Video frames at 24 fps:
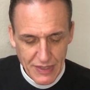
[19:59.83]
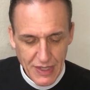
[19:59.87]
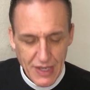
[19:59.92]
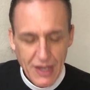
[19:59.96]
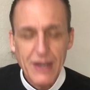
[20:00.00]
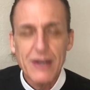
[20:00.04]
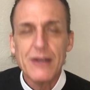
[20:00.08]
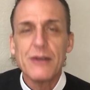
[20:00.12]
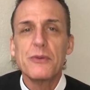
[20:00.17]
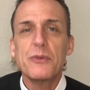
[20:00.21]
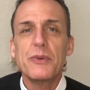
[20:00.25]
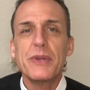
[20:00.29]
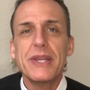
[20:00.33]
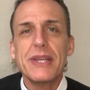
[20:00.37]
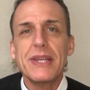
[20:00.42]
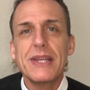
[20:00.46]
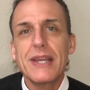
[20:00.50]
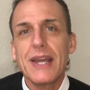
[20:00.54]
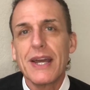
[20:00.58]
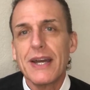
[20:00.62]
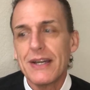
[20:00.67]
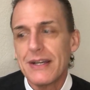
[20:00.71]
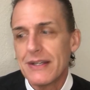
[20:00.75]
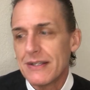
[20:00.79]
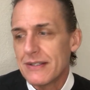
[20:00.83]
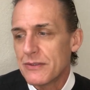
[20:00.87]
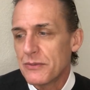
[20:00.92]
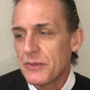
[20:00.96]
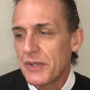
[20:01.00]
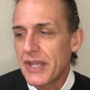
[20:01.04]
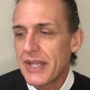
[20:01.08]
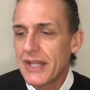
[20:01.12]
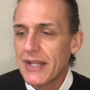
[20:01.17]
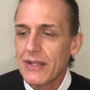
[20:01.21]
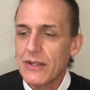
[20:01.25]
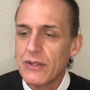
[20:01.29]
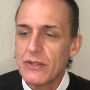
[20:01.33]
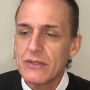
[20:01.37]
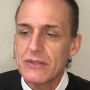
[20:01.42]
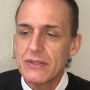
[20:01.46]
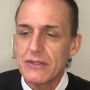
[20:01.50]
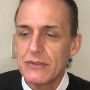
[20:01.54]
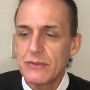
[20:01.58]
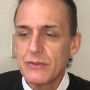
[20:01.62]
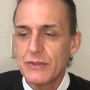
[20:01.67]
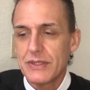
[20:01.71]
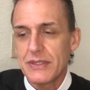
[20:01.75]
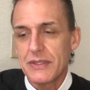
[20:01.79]
uh, we uh, we get a
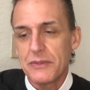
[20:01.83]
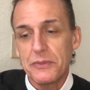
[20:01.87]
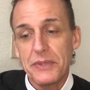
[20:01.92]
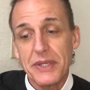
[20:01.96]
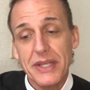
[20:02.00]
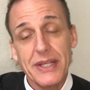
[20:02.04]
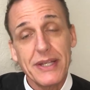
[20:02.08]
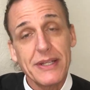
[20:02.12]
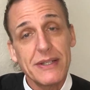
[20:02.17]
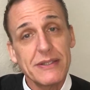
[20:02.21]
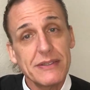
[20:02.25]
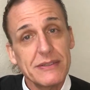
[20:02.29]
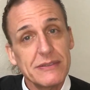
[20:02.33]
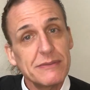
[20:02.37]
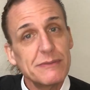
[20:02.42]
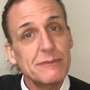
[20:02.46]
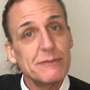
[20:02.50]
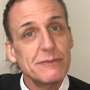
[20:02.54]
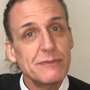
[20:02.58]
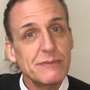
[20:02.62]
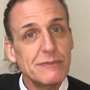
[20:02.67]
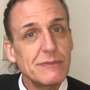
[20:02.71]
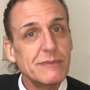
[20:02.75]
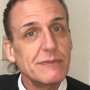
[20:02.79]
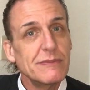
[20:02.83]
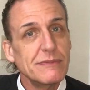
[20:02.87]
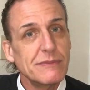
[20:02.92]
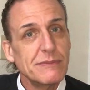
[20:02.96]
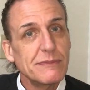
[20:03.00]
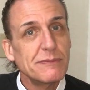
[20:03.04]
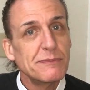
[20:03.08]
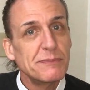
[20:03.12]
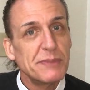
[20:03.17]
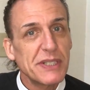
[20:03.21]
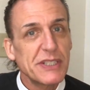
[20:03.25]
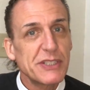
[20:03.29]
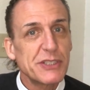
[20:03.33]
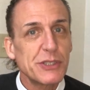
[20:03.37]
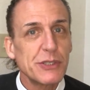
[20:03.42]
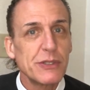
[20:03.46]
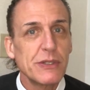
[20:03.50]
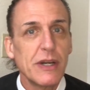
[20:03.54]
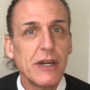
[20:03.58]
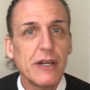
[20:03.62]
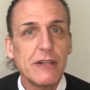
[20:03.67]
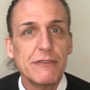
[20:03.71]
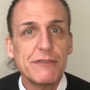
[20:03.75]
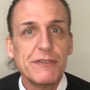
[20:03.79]
little we get a
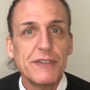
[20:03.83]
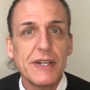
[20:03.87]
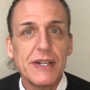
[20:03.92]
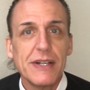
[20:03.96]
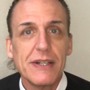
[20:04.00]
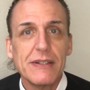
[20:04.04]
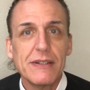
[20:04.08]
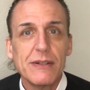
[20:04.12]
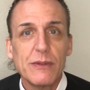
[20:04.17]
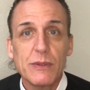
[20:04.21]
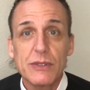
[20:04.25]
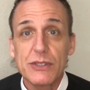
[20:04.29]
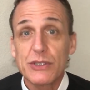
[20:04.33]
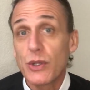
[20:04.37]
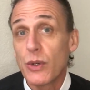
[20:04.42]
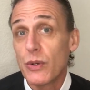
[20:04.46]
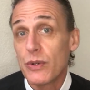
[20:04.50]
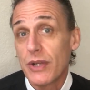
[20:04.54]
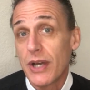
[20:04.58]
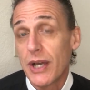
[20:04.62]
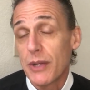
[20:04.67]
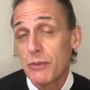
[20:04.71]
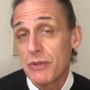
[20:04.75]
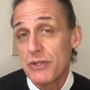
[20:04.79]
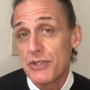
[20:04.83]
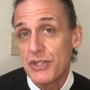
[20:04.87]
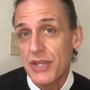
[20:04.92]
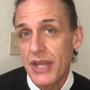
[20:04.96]
picture of uh, what's going on with